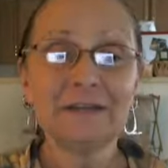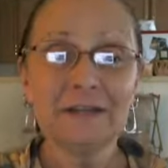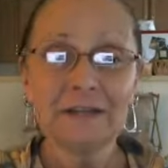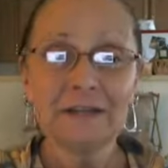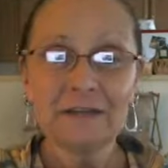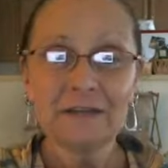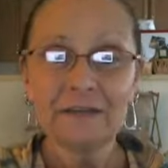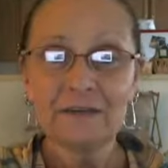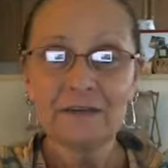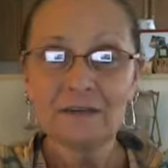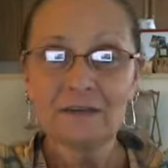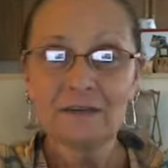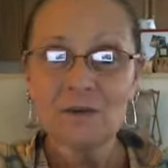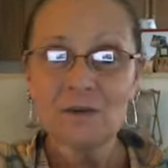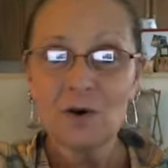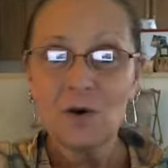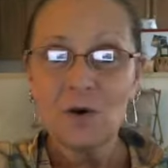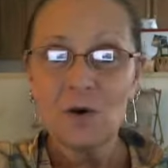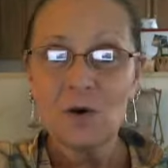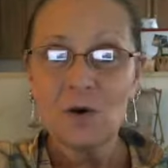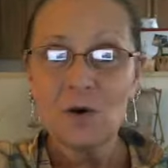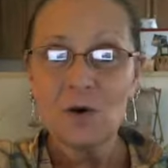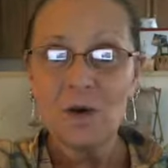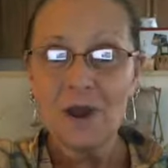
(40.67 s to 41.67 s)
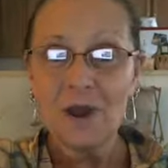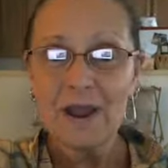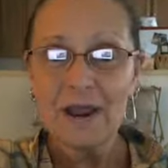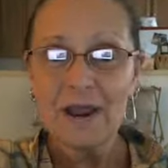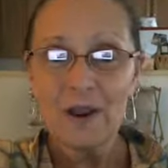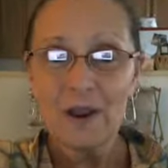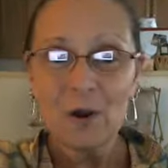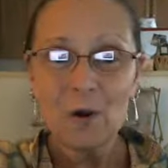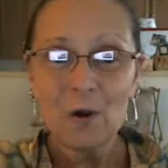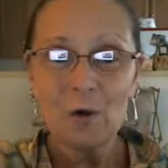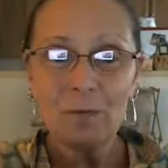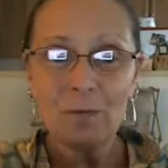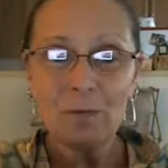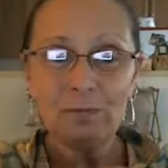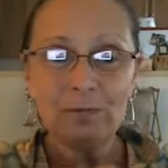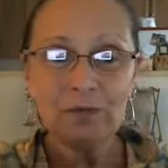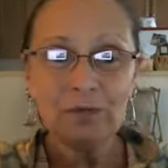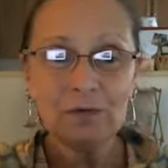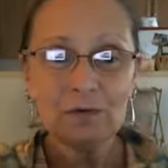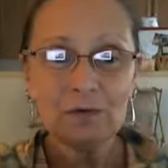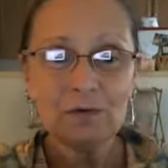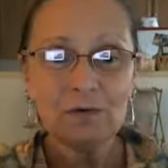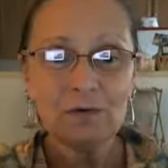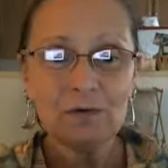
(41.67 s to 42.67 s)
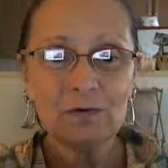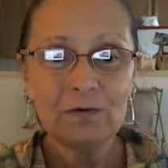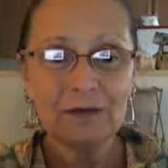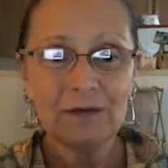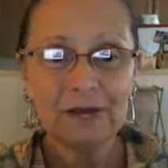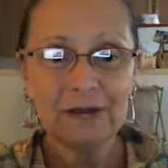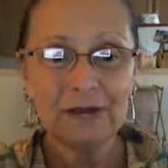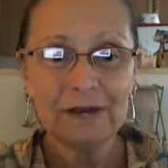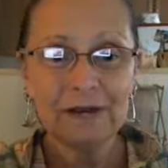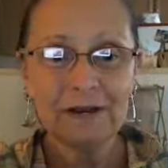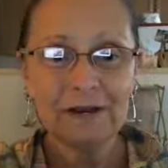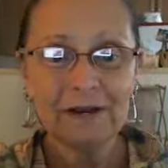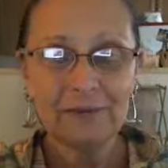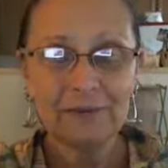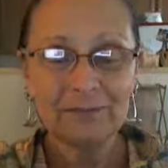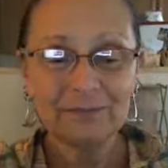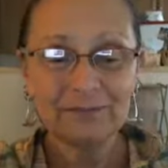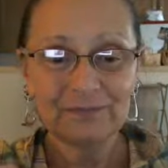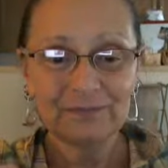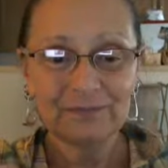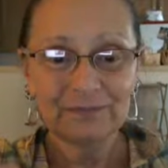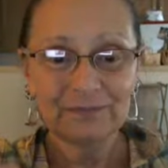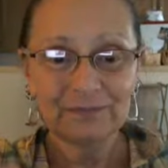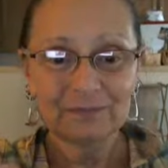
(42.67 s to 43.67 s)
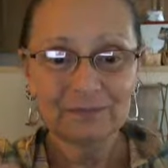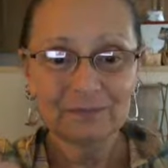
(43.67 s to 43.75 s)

So I hope you'll um,